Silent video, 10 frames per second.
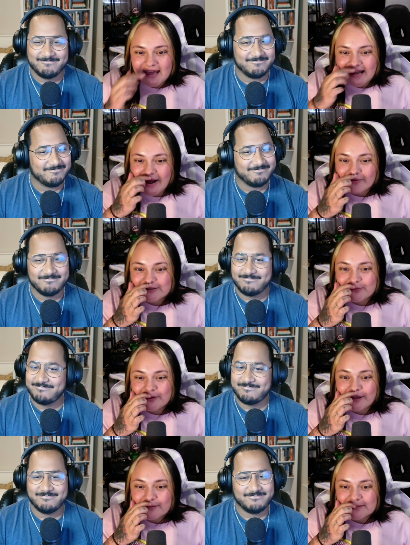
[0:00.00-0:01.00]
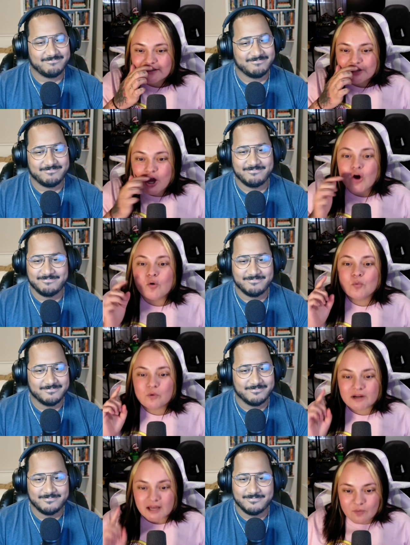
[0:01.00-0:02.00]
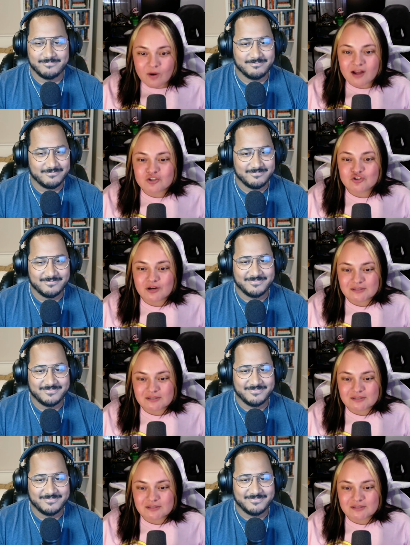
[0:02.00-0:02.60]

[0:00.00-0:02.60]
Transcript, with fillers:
Speaker 1: And I was the one that was like, no, we're going to watch